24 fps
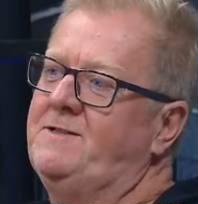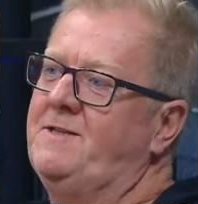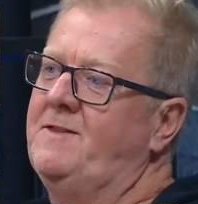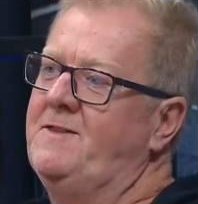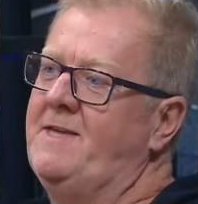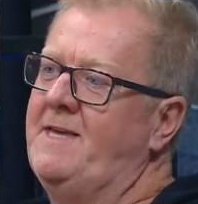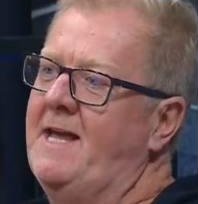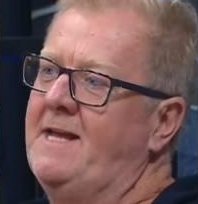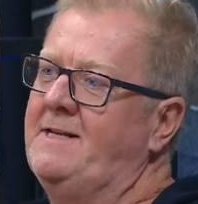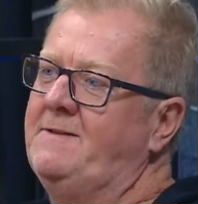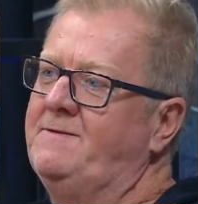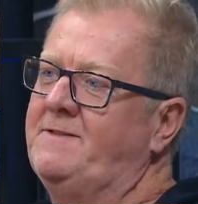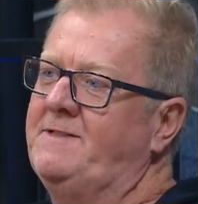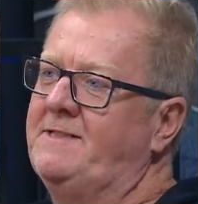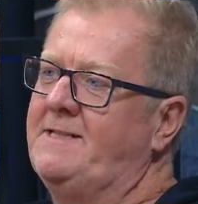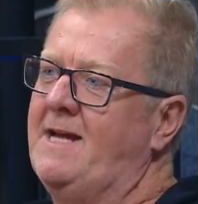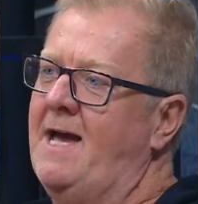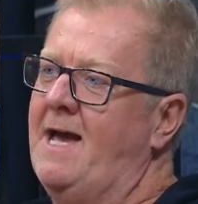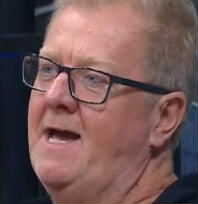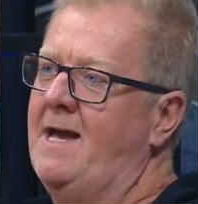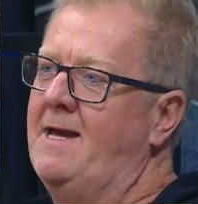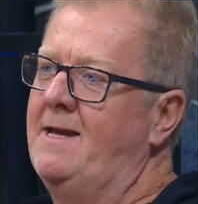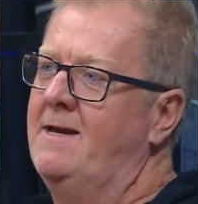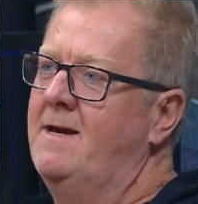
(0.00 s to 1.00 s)
at the end of
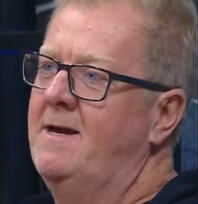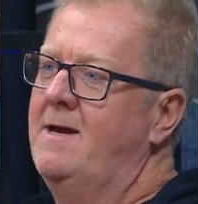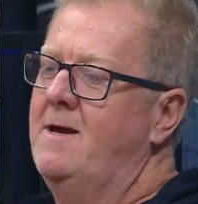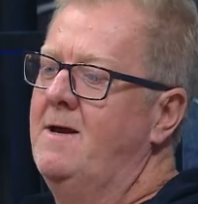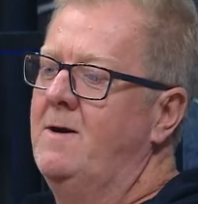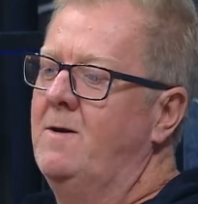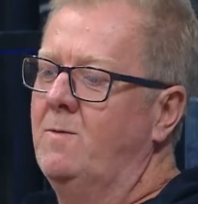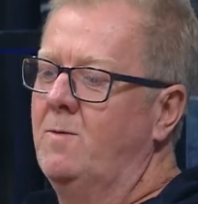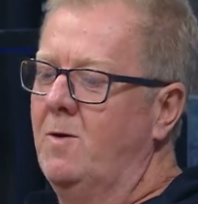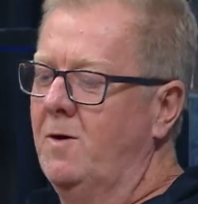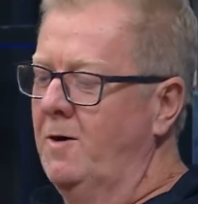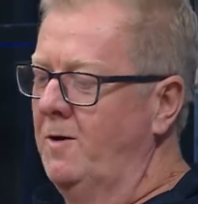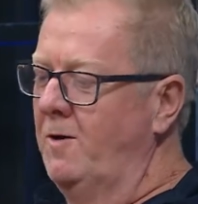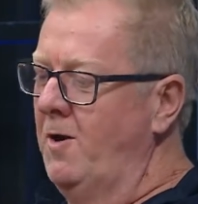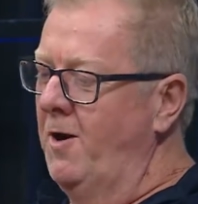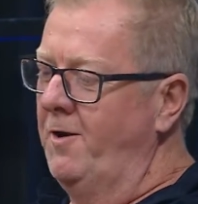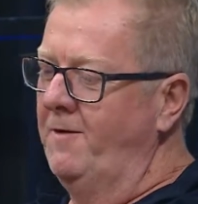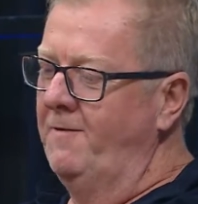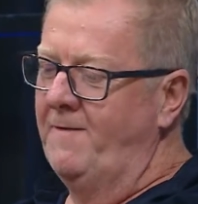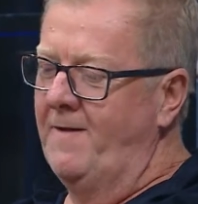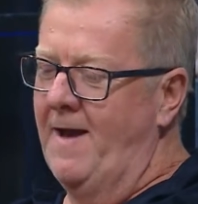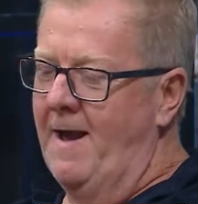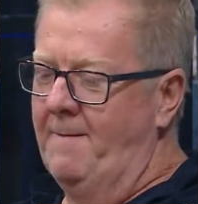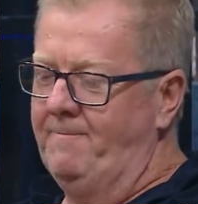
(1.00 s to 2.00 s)
today were a lot
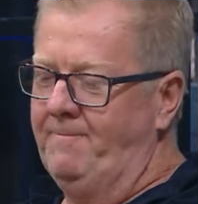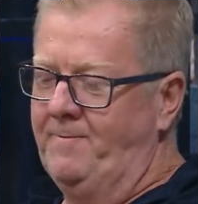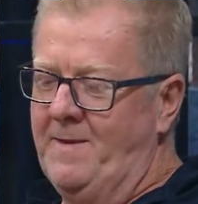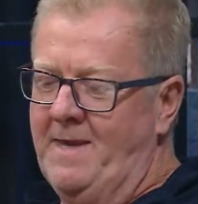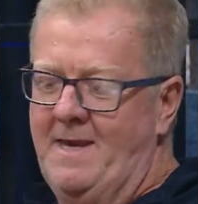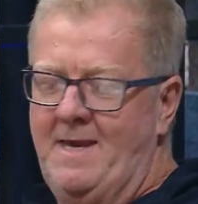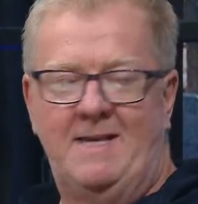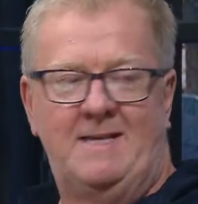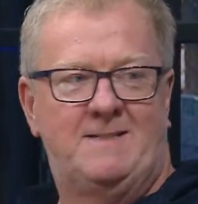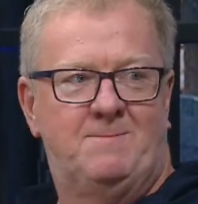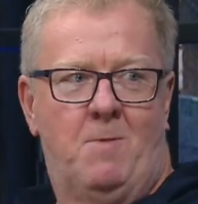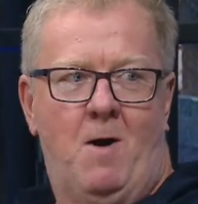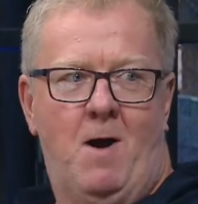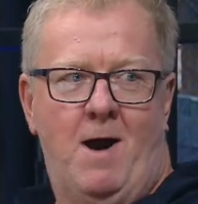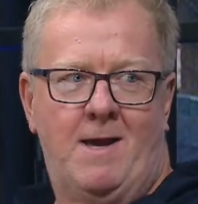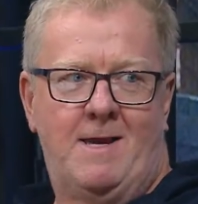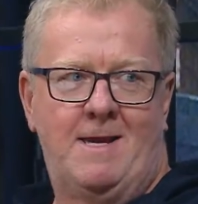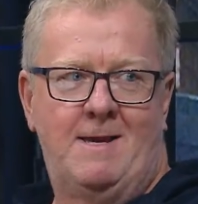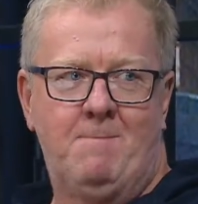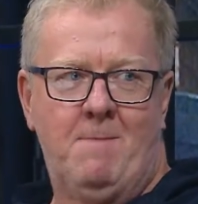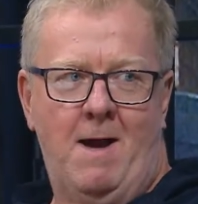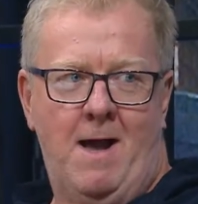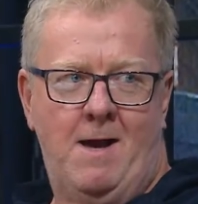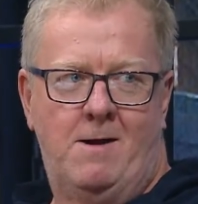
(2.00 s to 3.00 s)
of, here's my
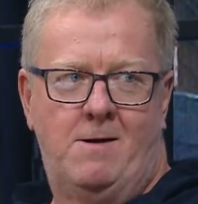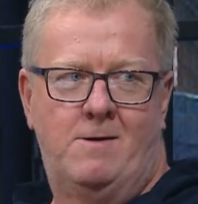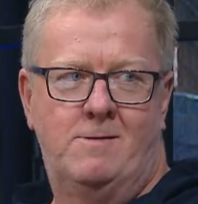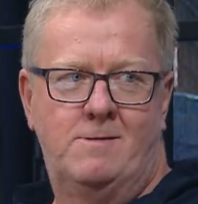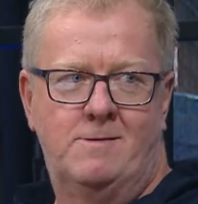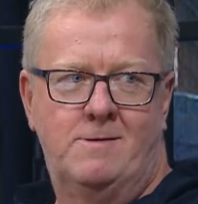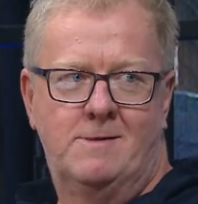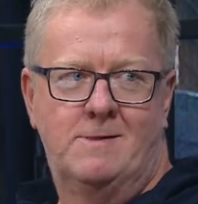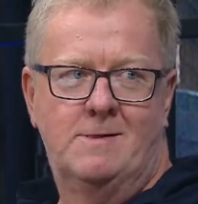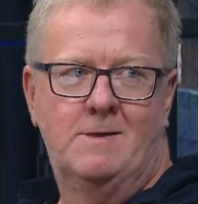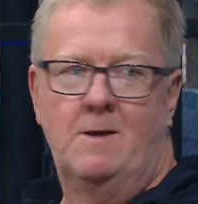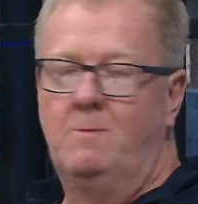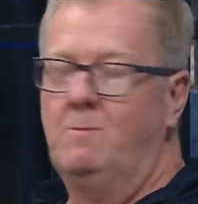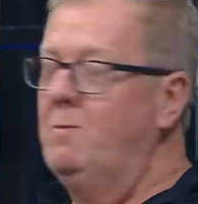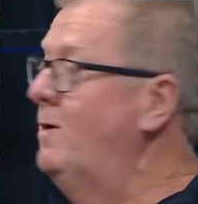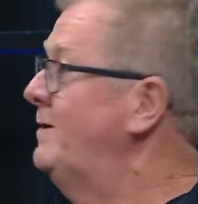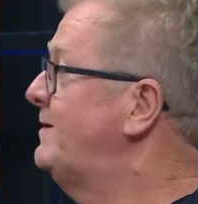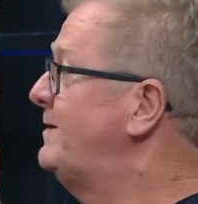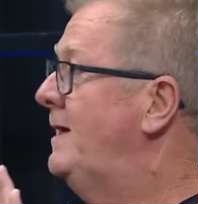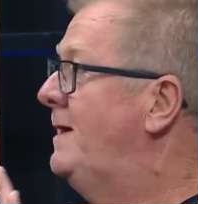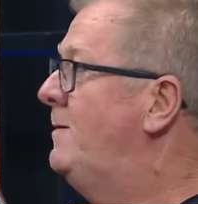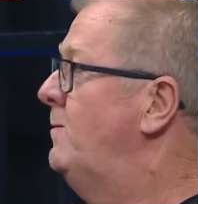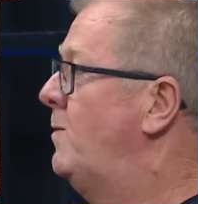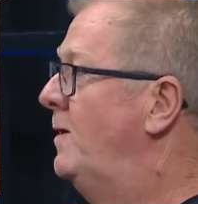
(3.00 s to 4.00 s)
email. Yep.
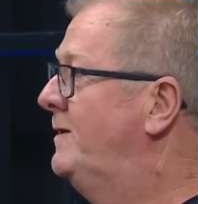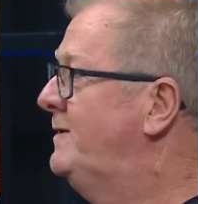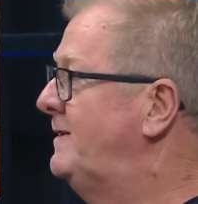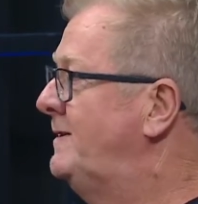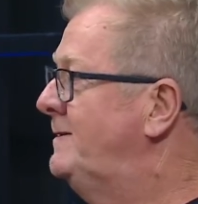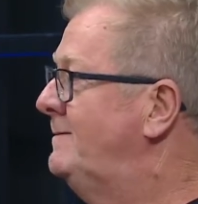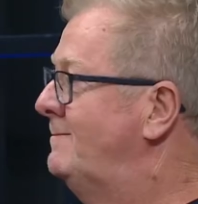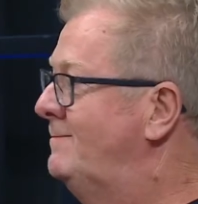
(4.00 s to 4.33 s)
It wasn't